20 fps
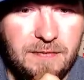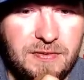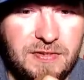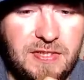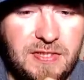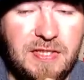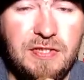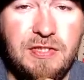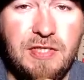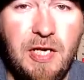
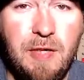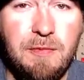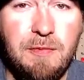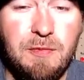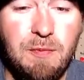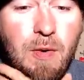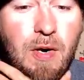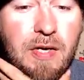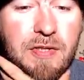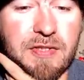Send
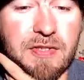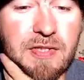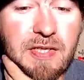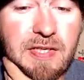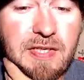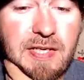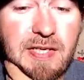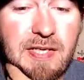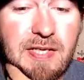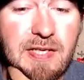James Watson a
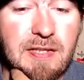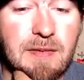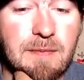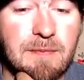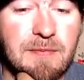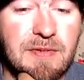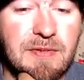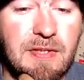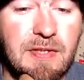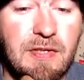
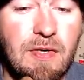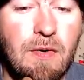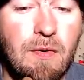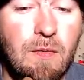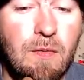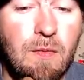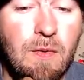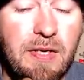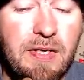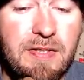DM. Say,
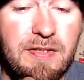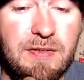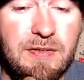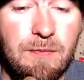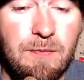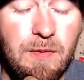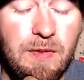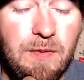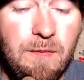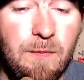yo, I need
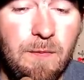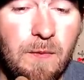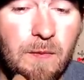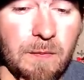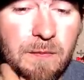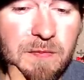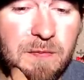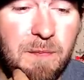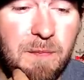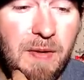some
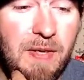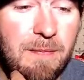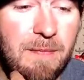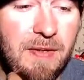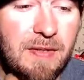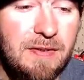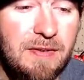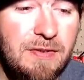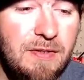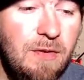ringworms.
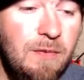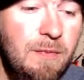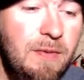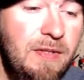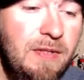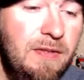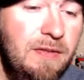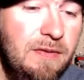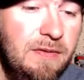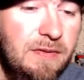Baitman told
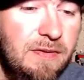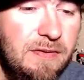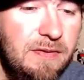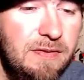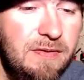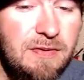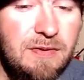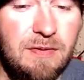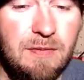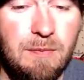me
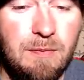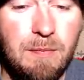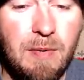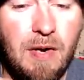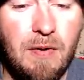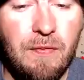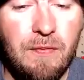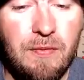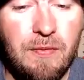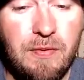to
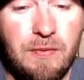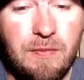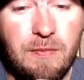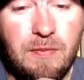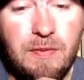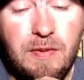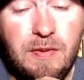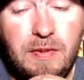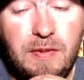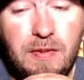bother you.
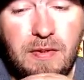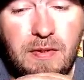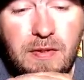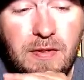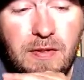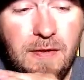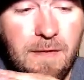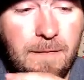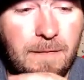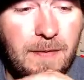
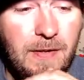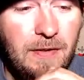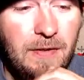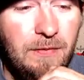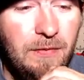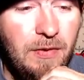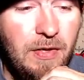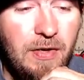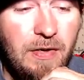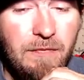I
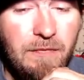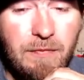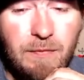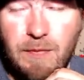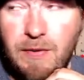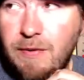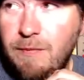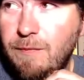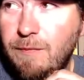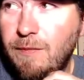love the
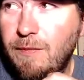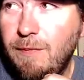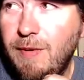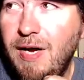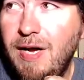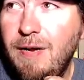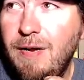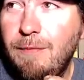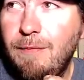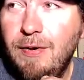ringworm.
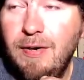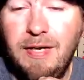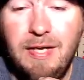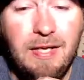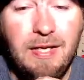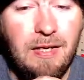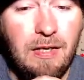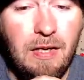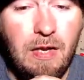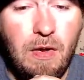I am
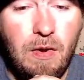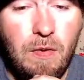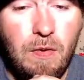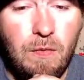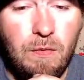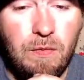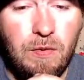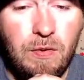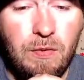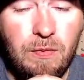running
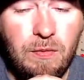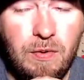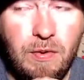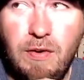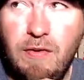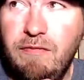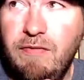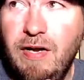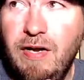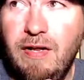
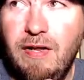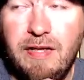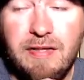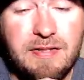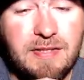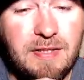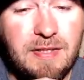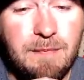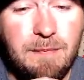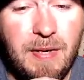low. I've got like
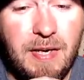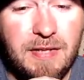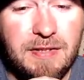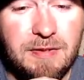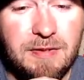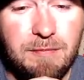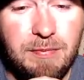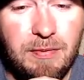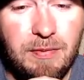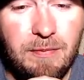10
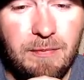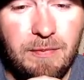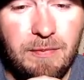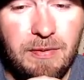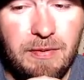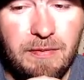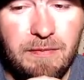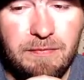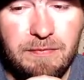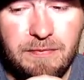packs of plum
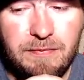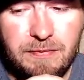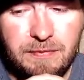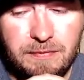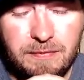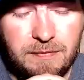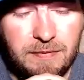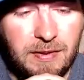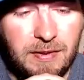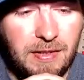left.
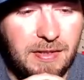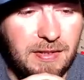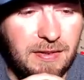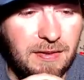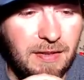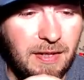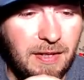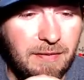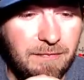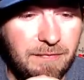I need
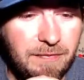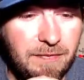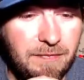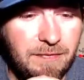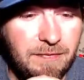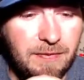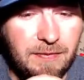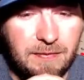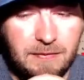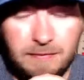like 50.